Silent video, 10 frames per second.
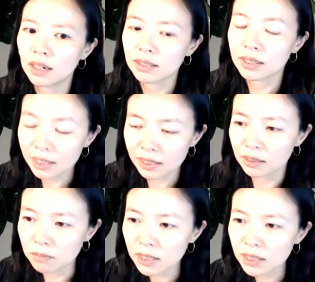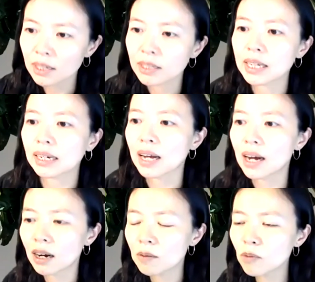systems that
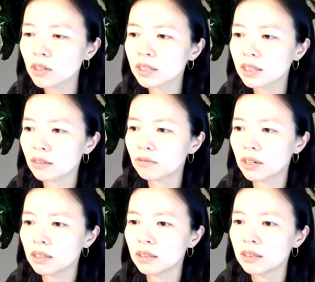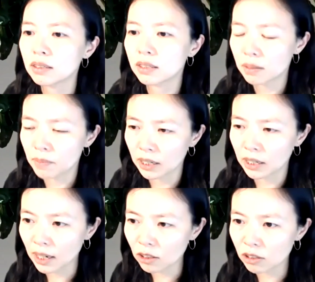come with different system
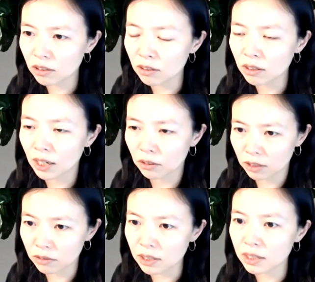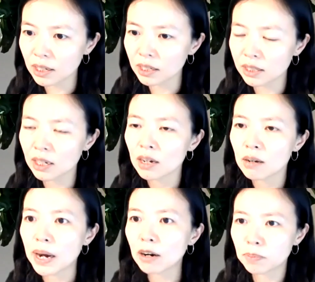architecture, characteristics,
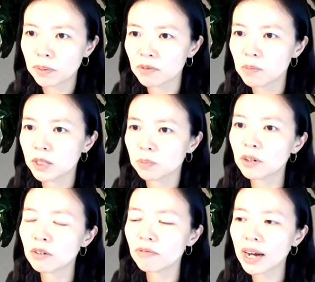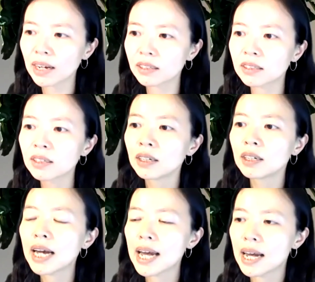power performance profile,
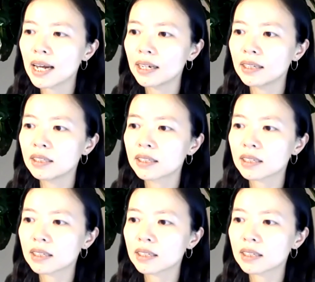and